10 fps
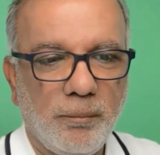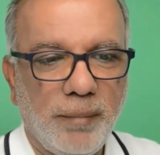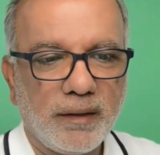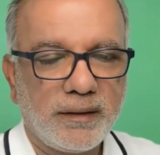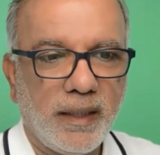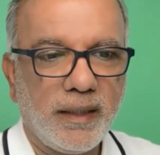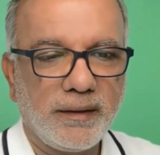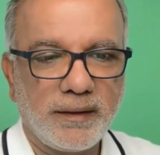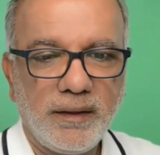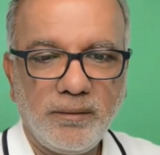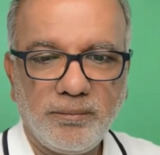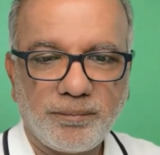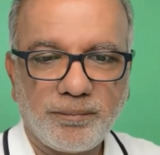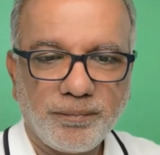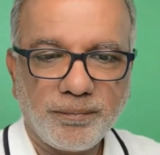strategy.
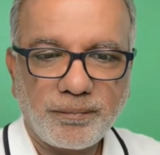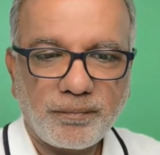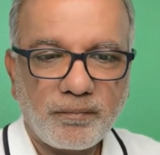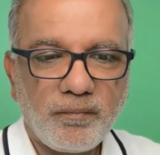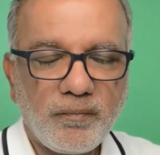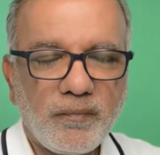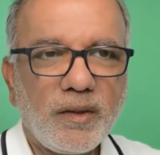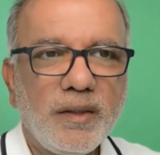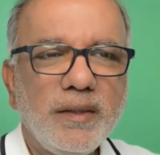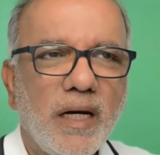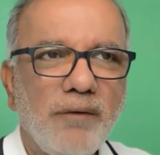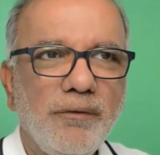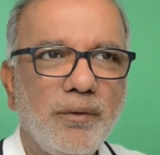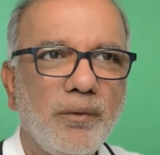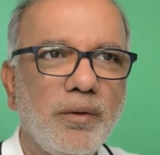It's how you
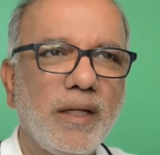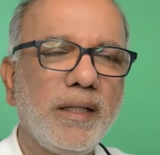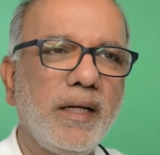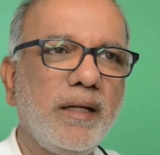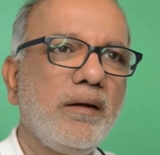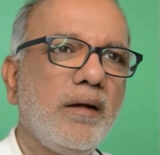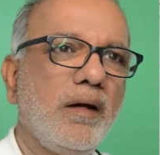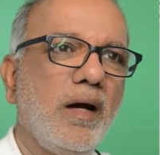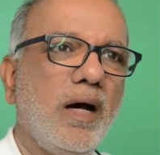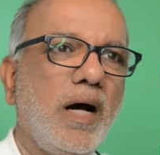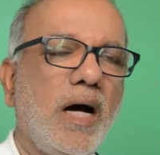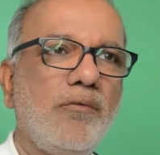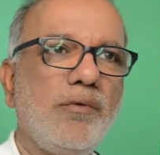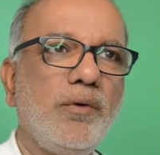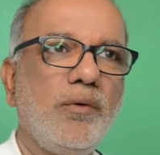do it. And then how
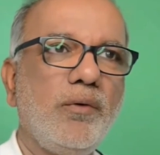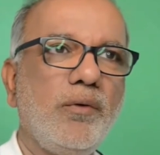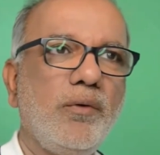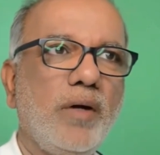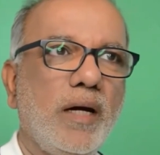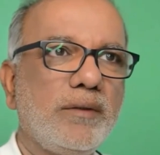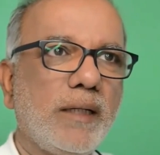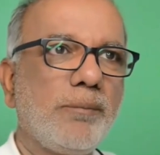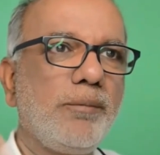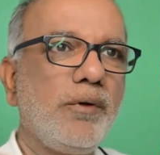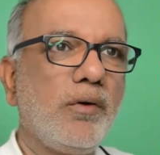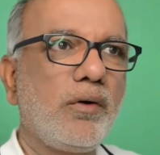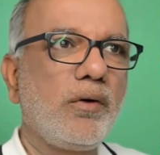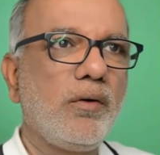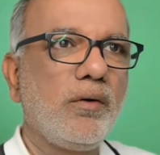you have set up
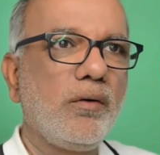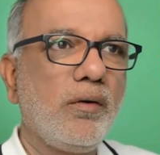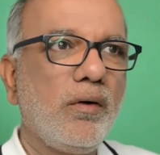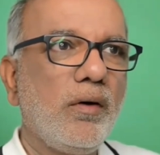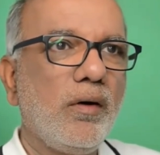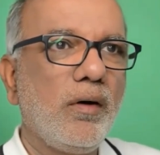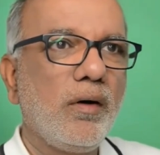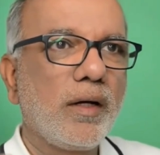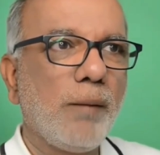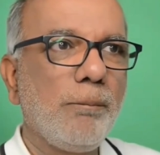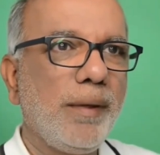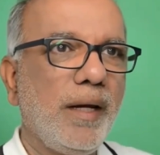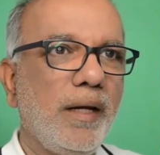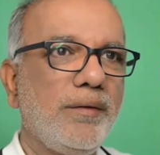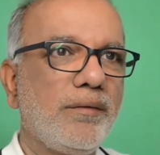your
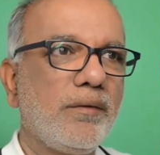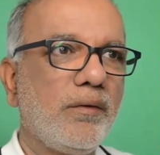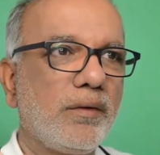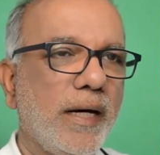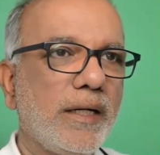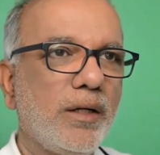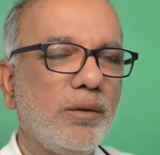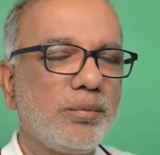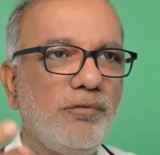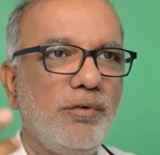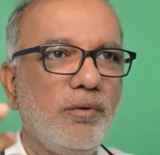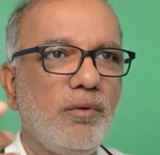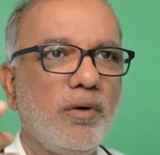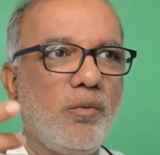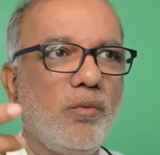campaigns or the ad groups. So if you
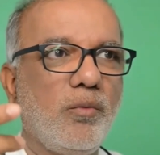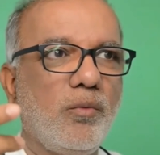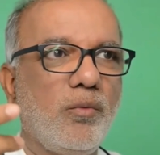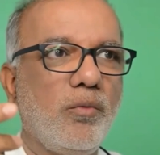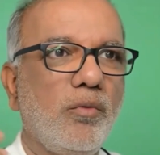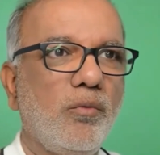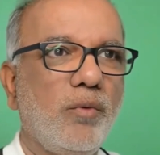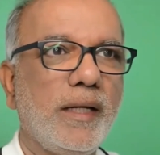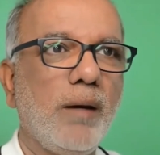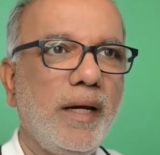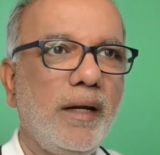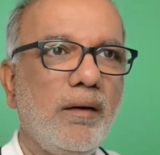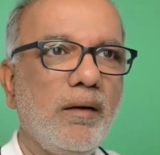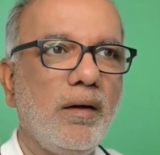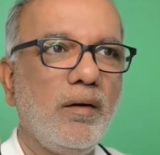got one campaign
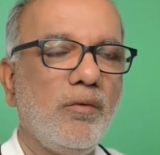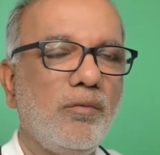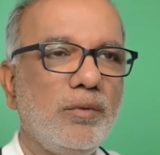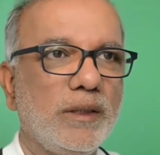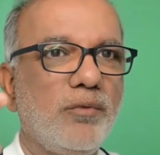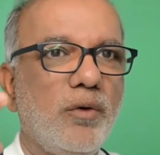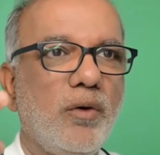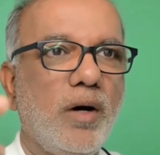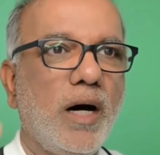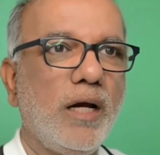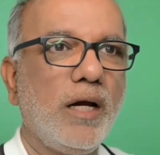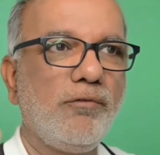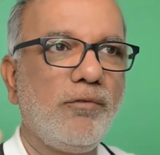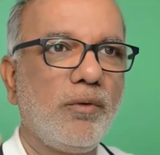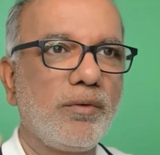just for
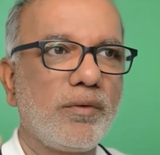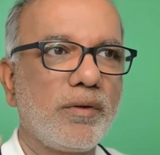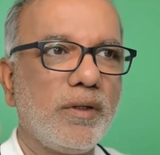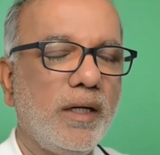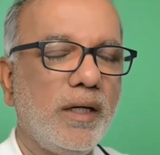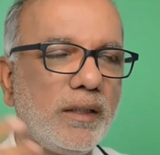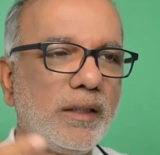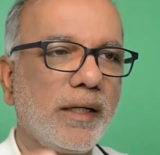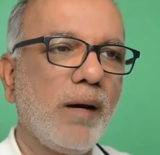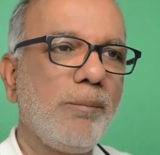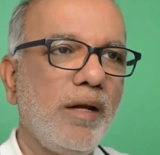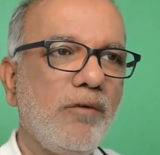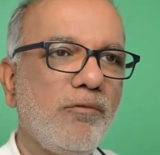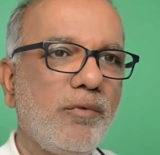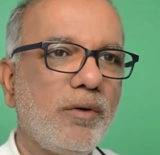iPhones, another campaign
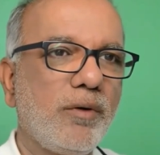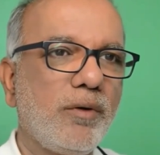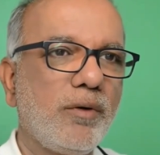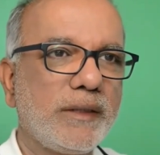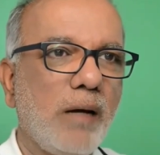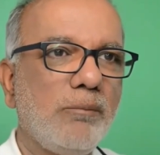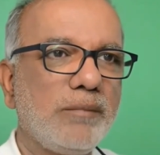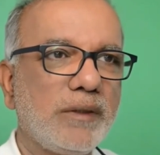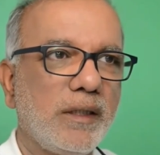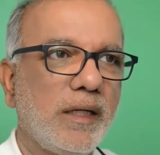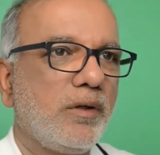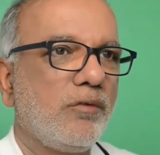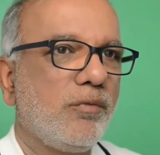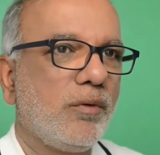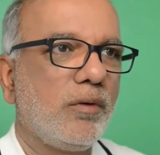for Samsung, another one
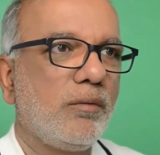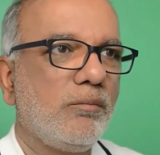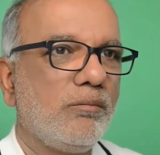for